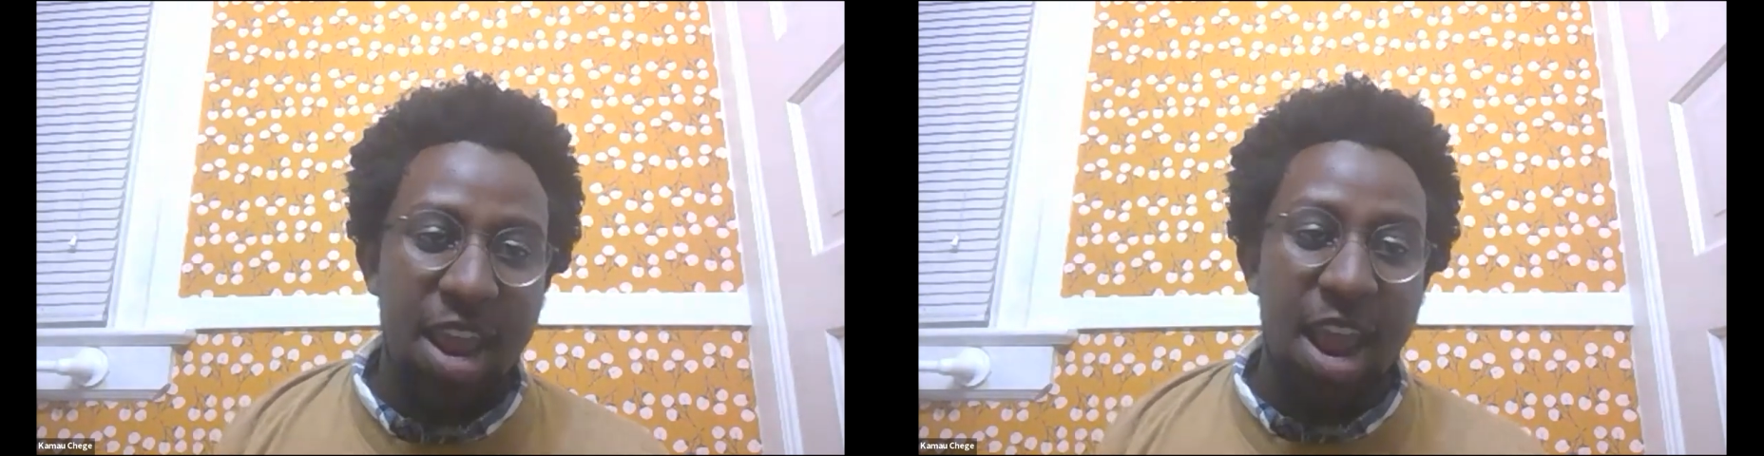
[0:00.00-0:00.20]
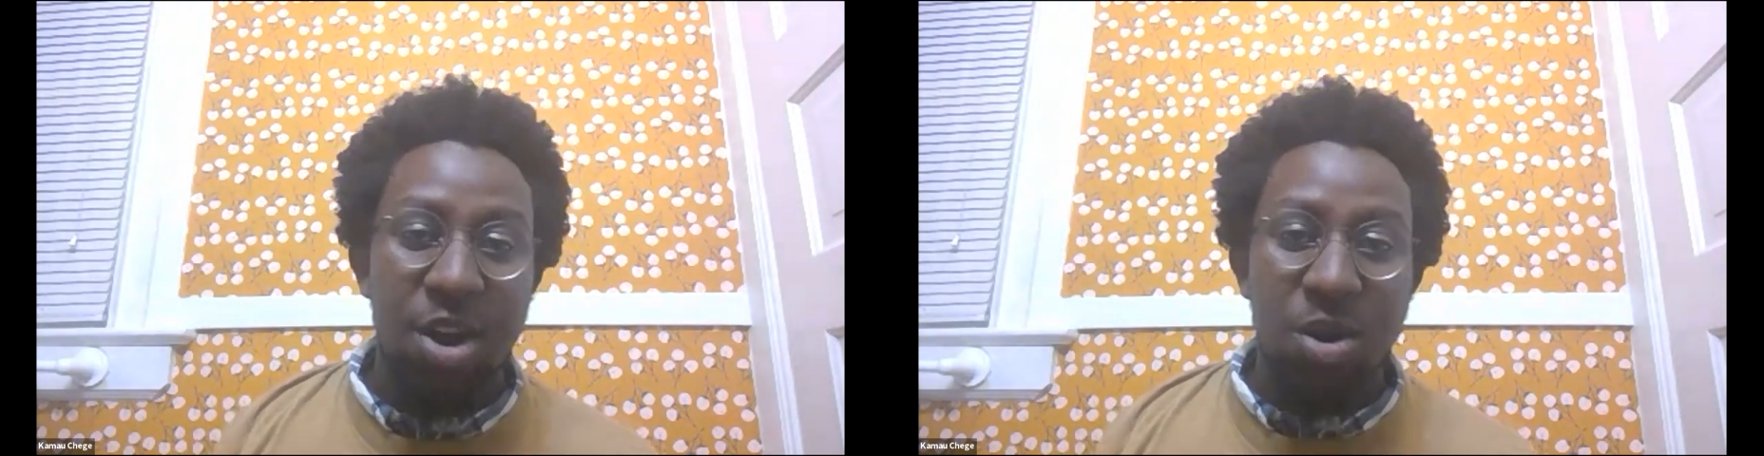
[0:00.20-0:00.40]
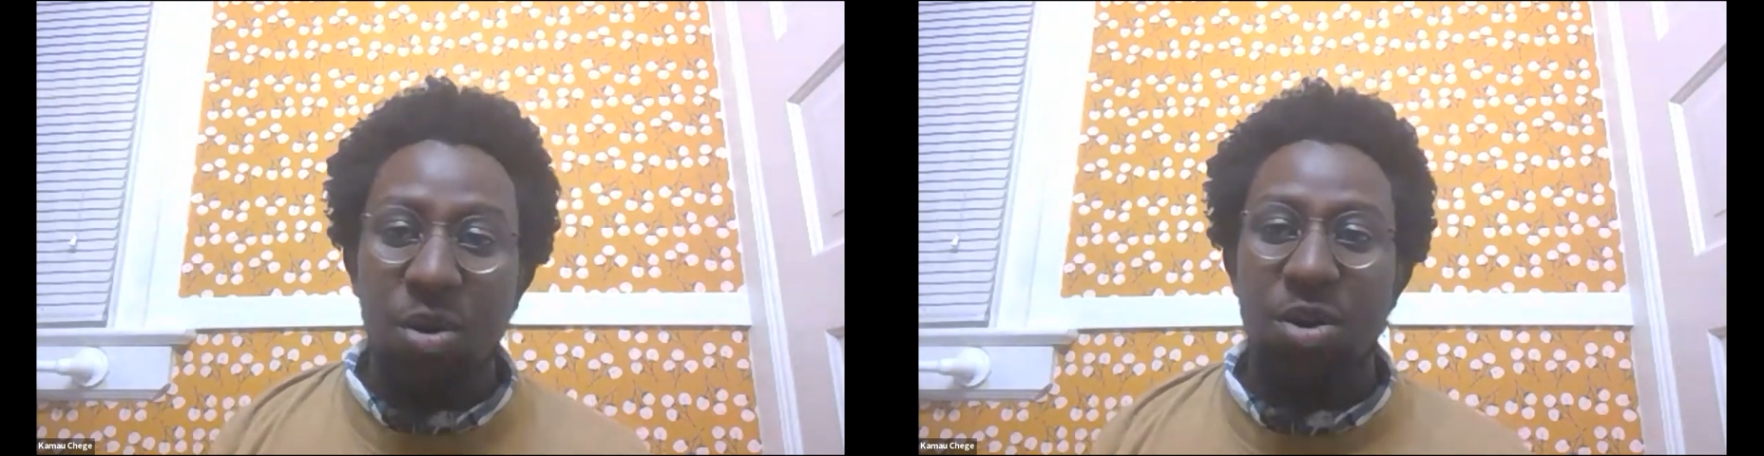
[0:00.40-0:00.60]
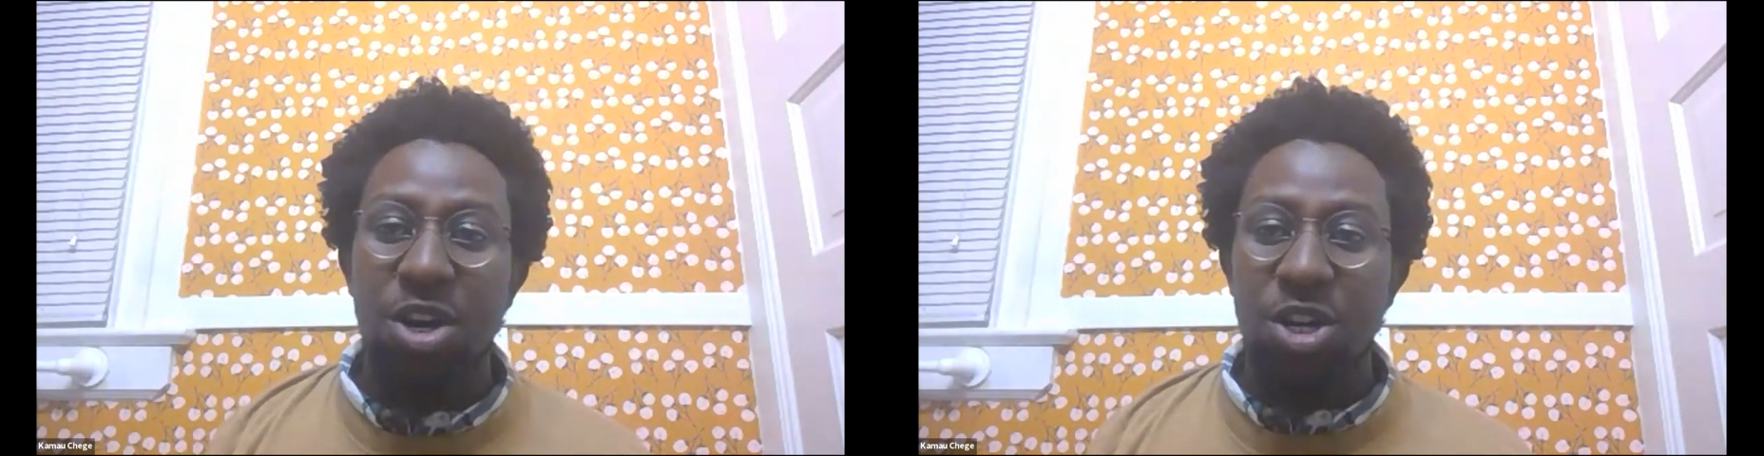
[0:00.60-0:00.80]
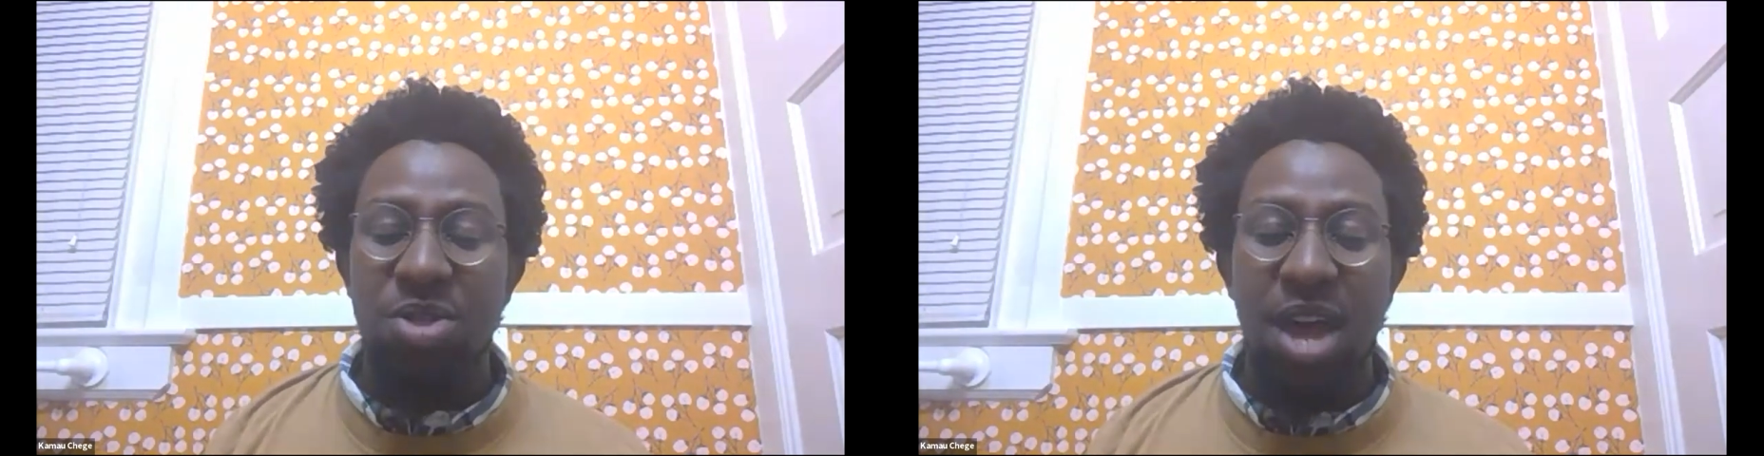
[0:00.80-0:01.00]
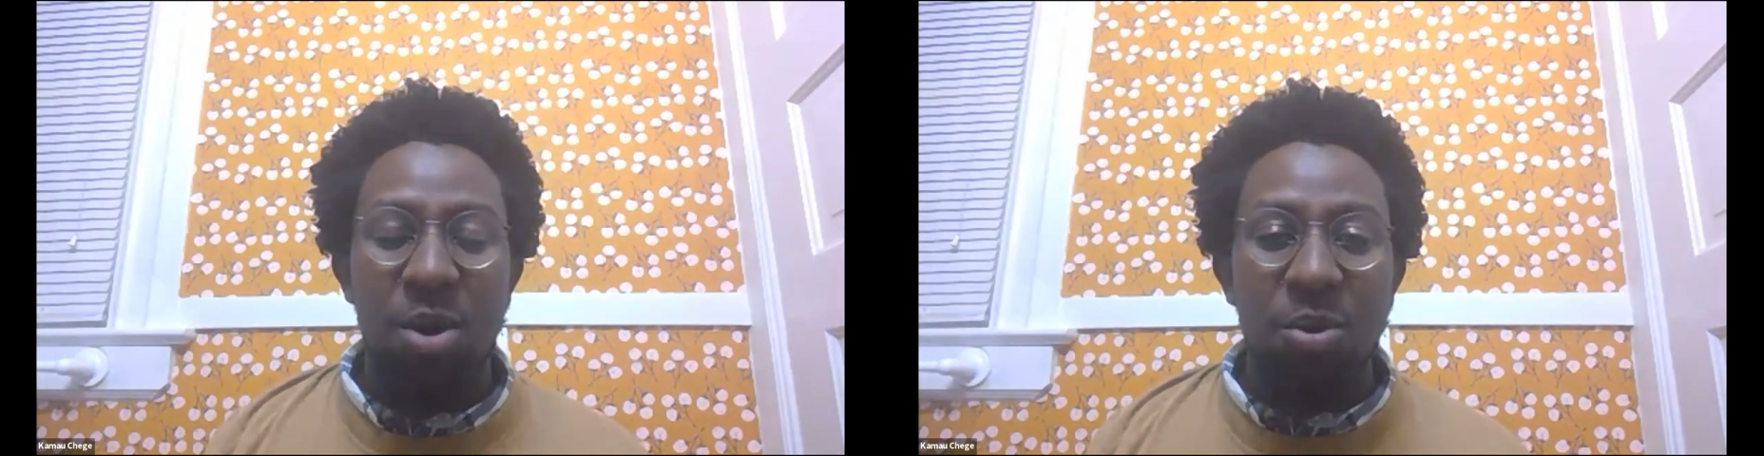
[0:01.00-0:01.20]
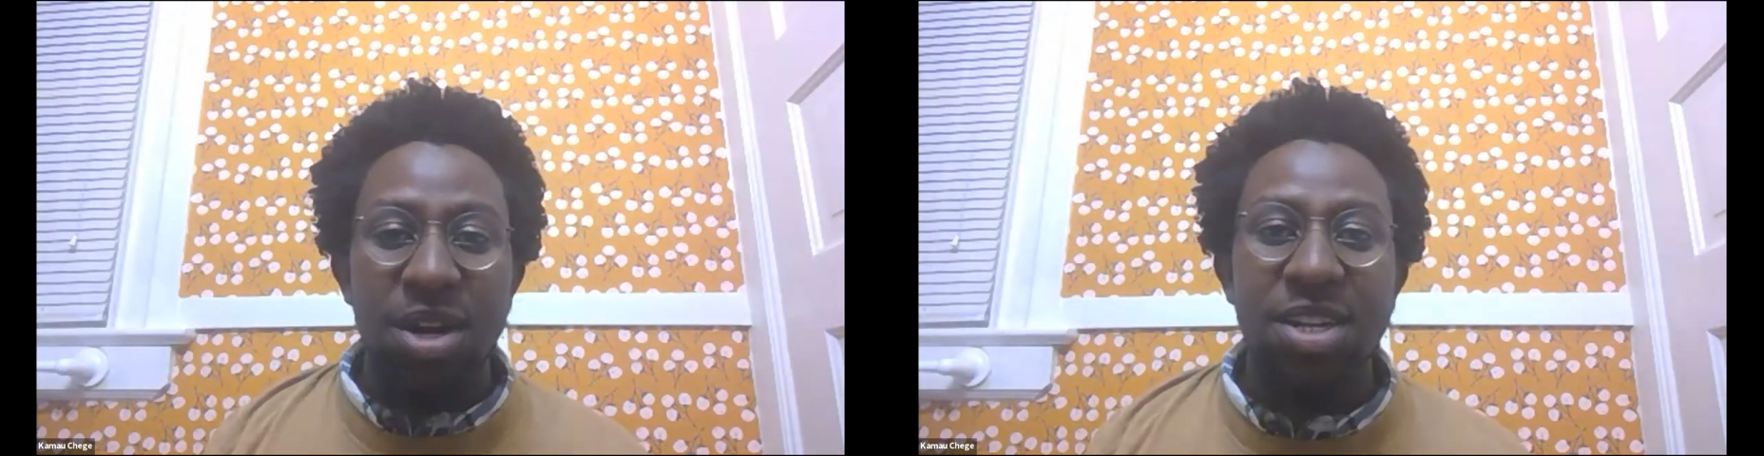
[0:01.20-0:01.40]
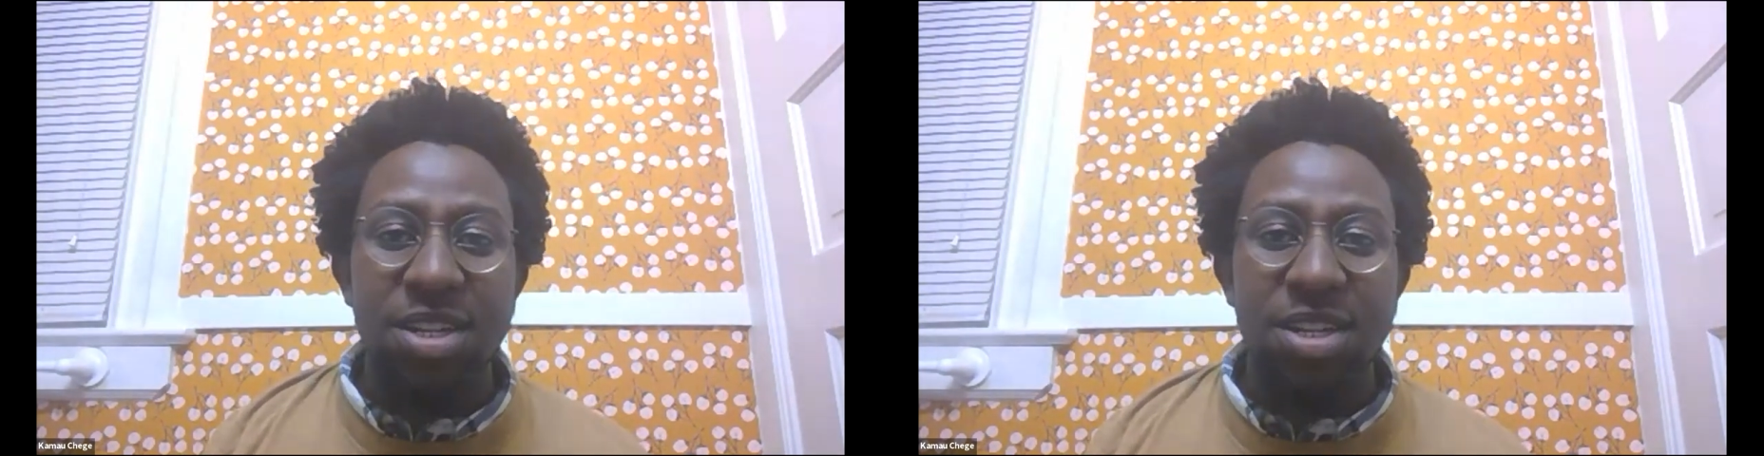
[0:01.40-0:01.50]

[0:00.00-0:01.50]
And in order to do that, we need